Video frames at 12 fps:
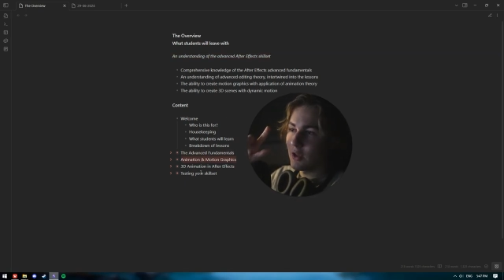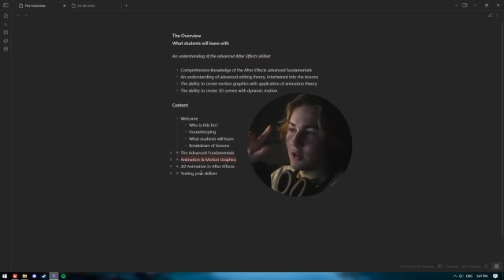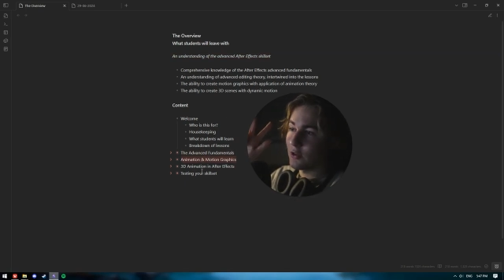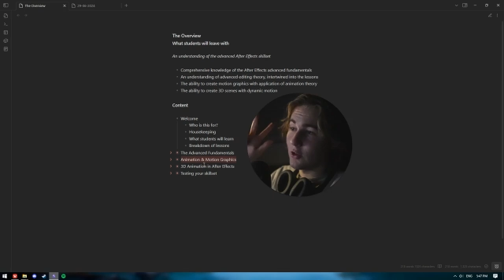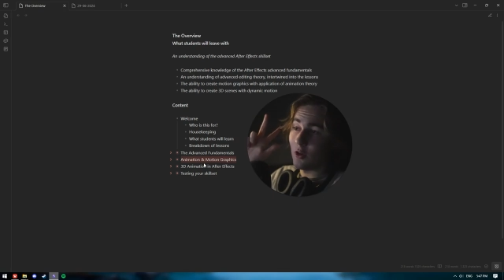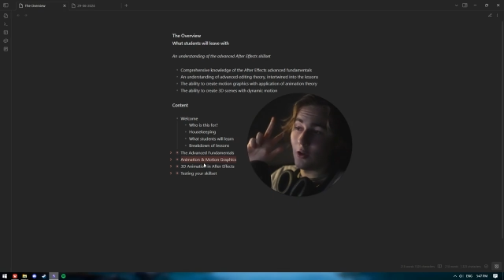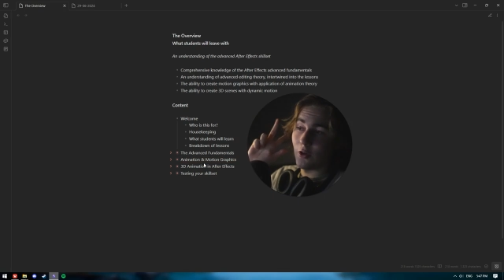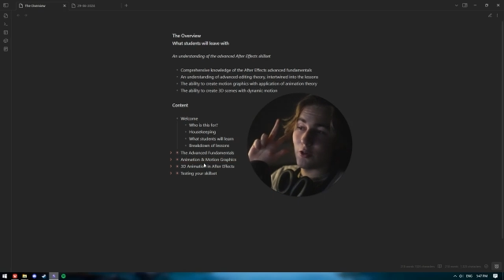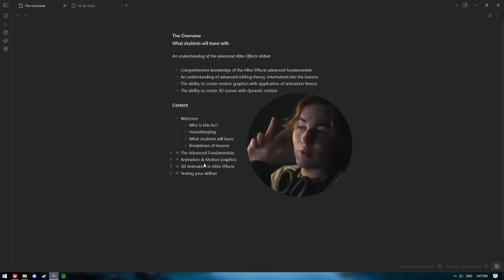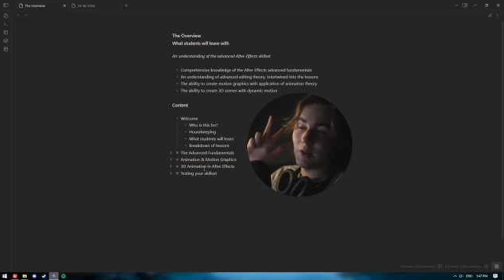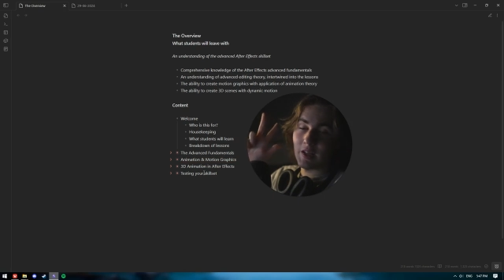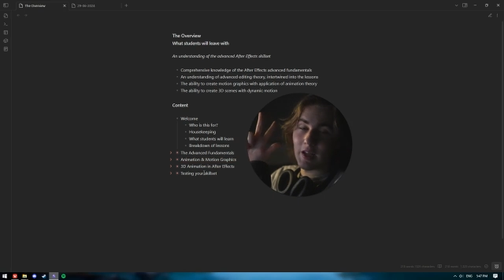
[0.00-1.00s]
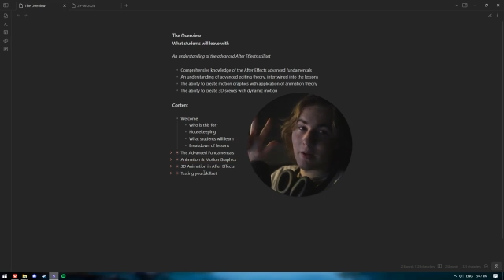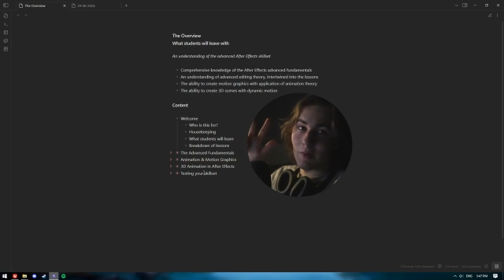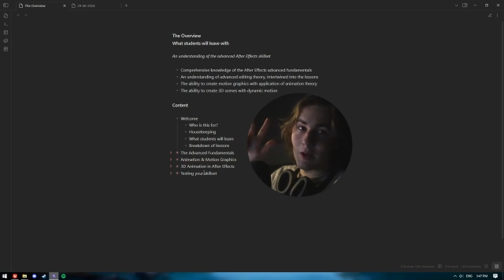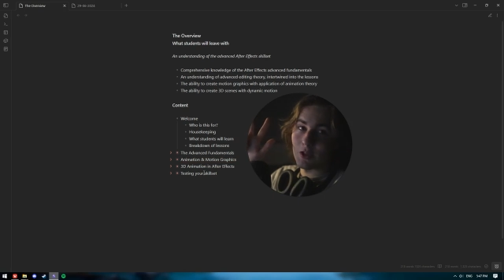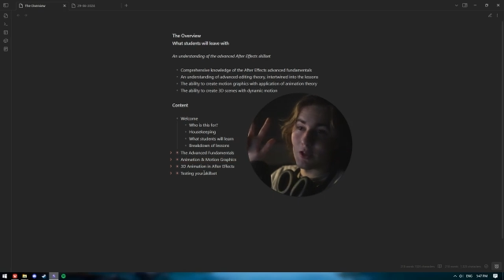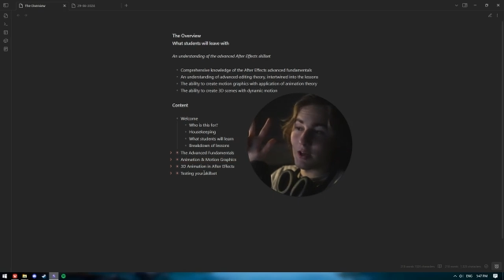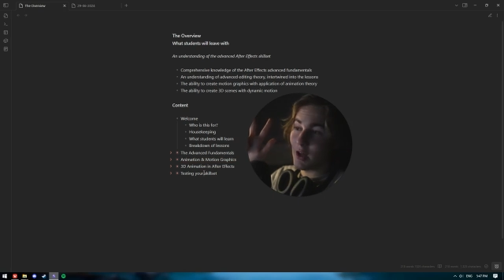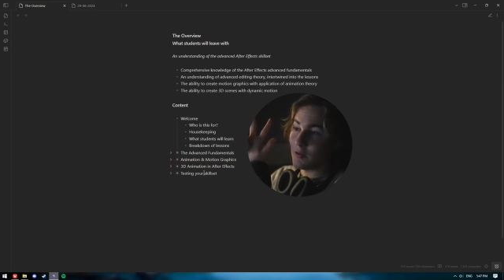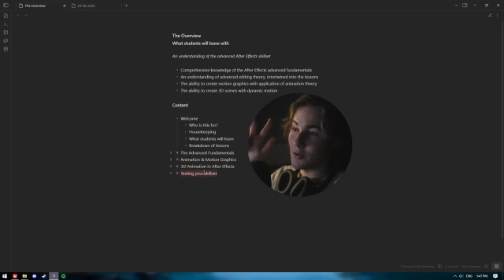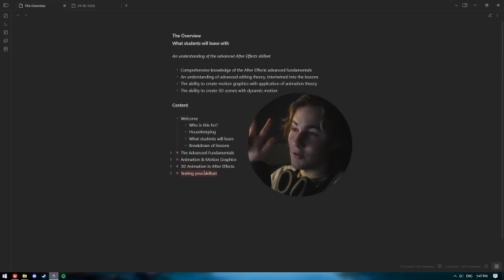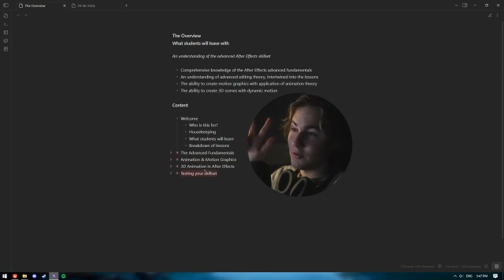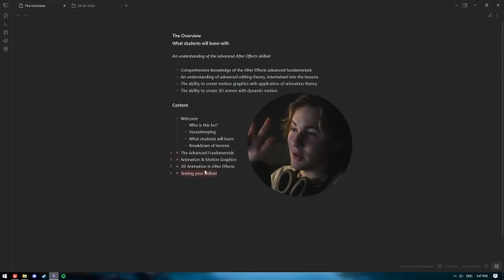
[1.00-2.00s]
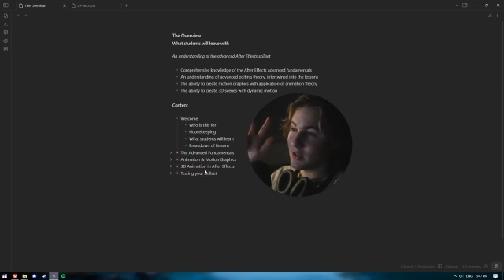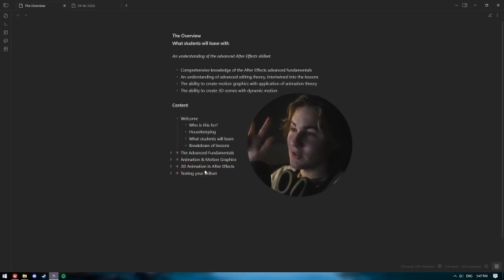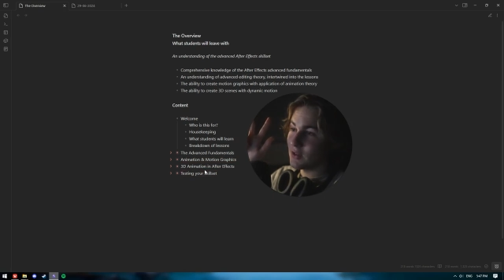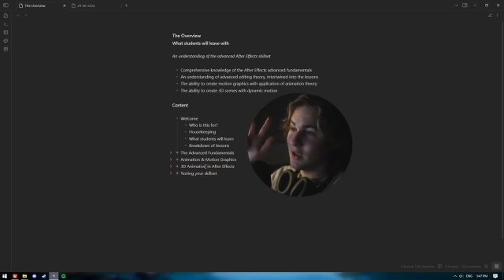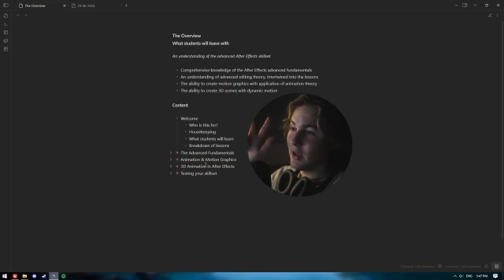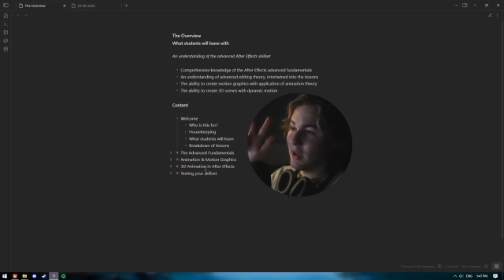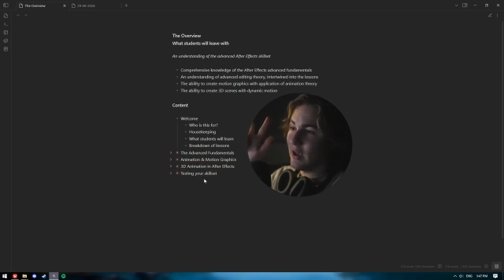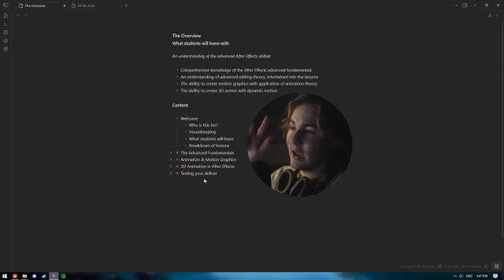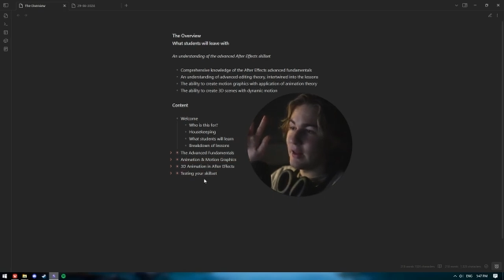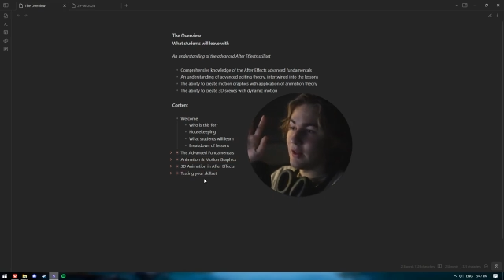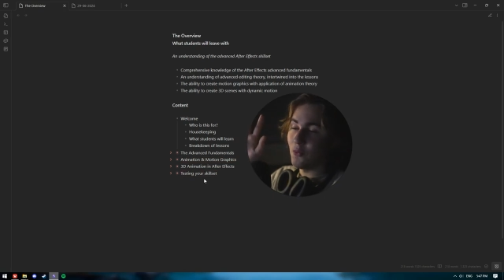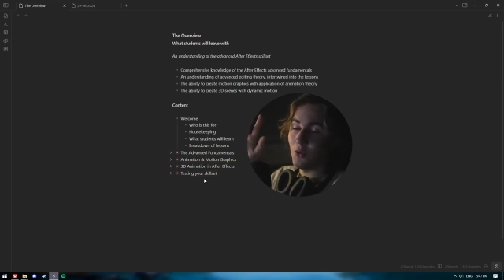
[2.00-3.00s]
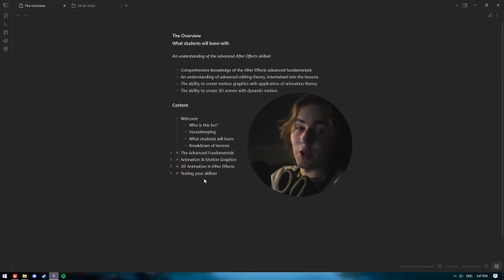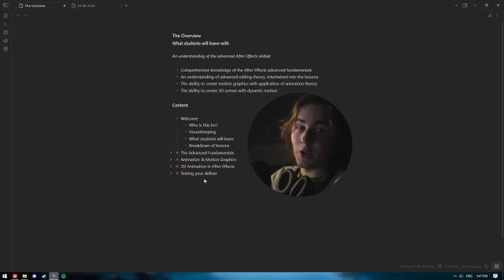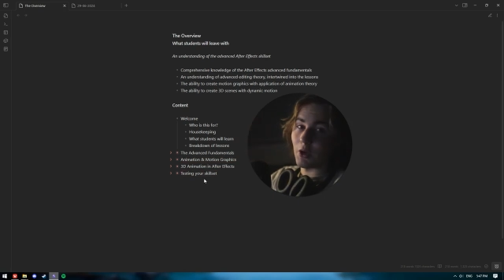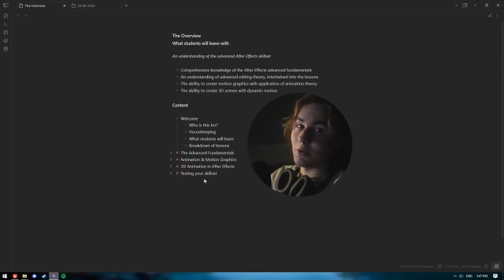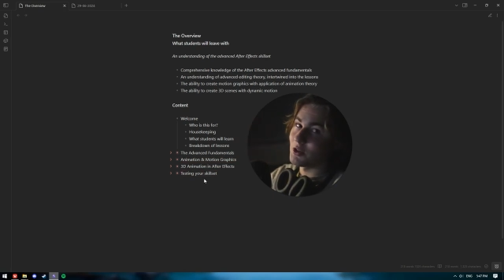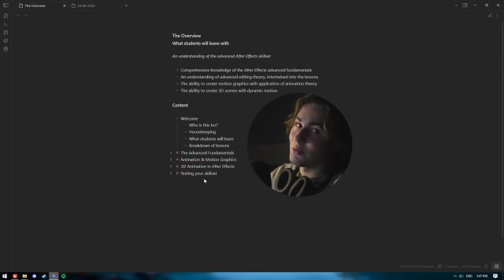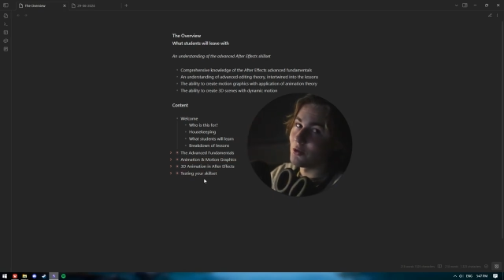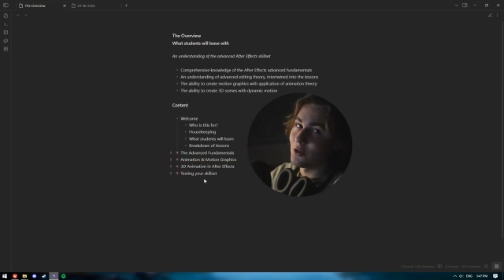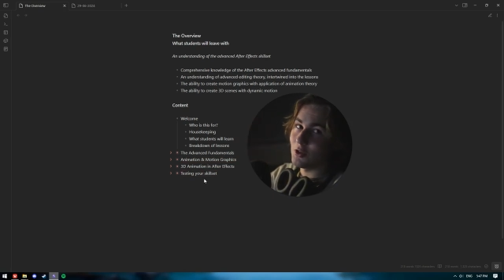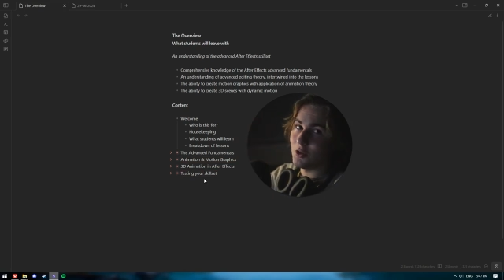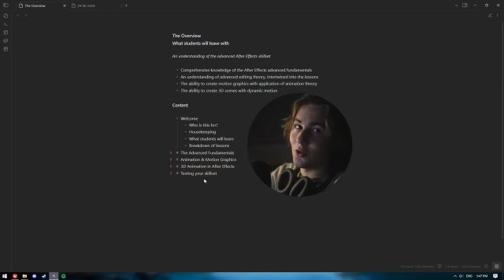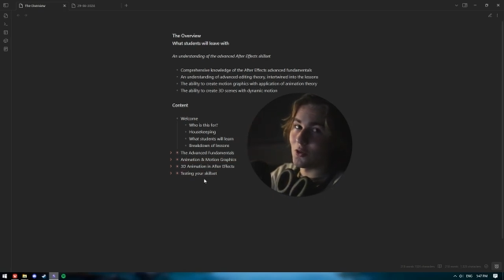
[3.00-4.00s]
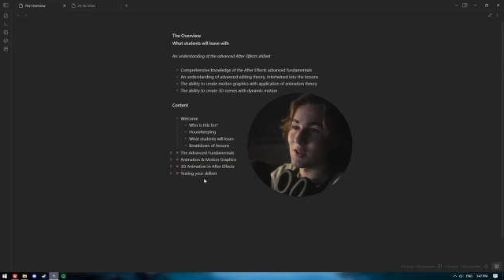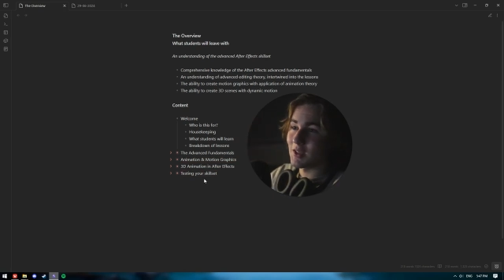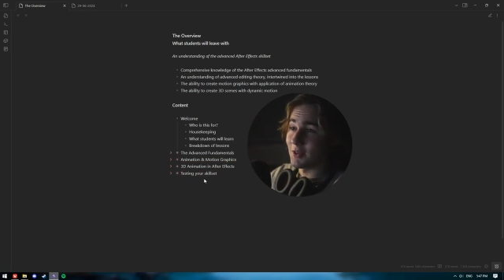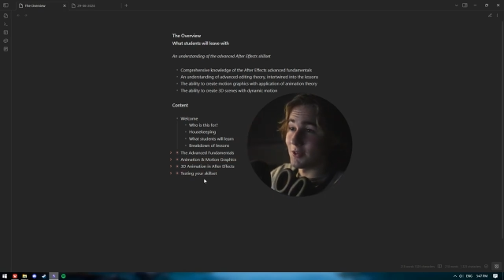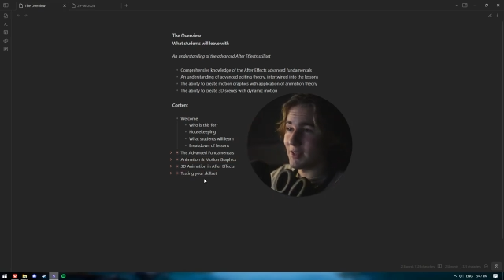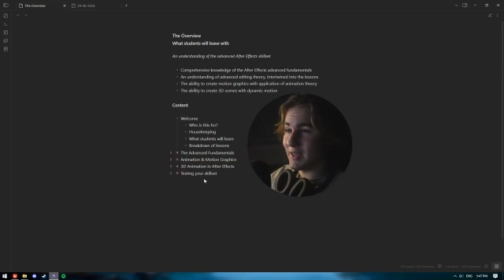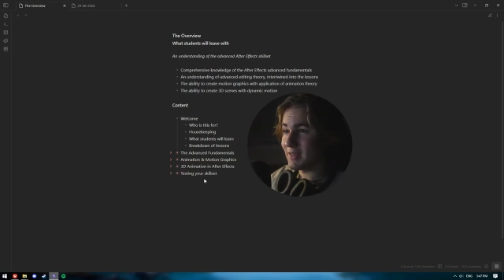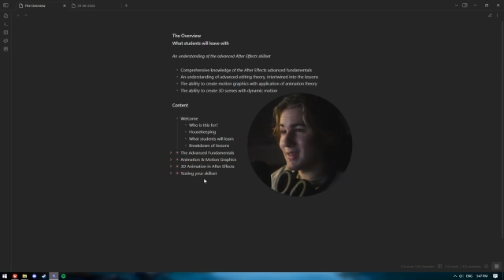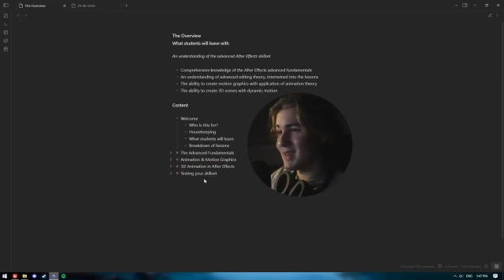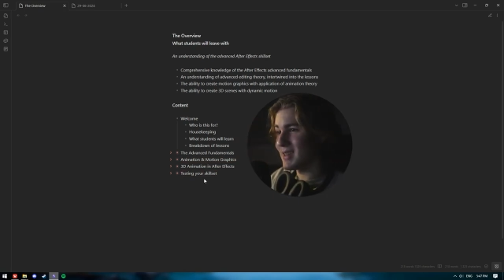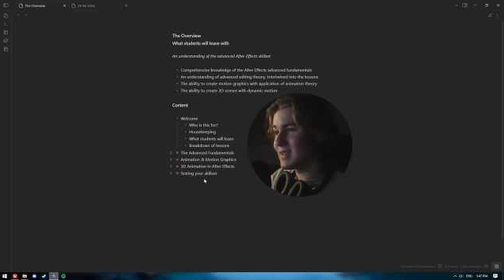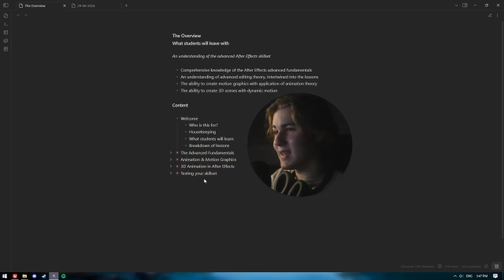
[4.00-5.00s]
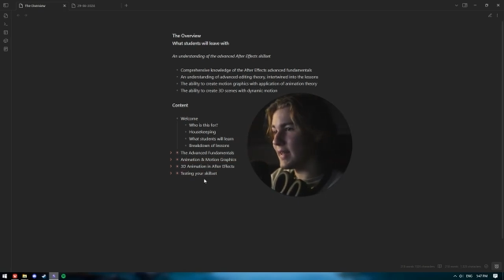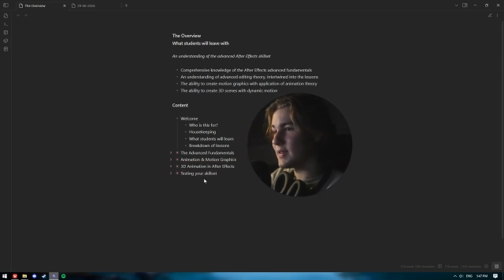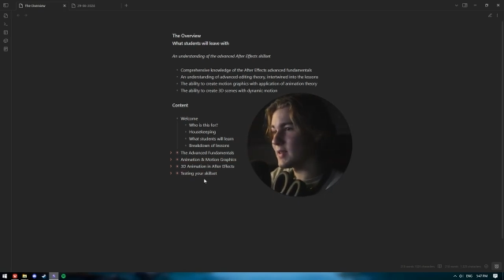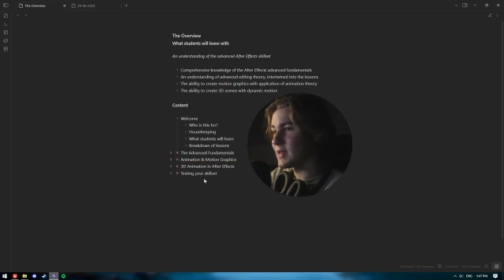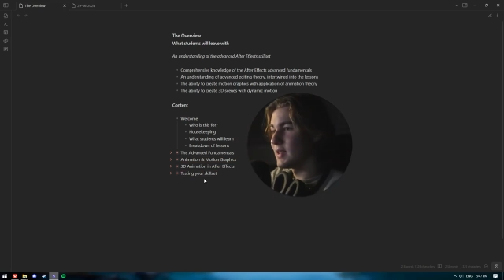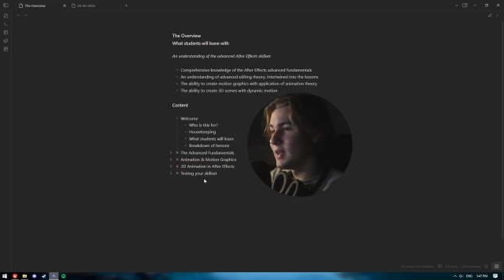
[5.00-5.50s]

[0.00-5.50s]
You're going to learn 3D animation and After Effects, and then we are going to put your skill set to the test.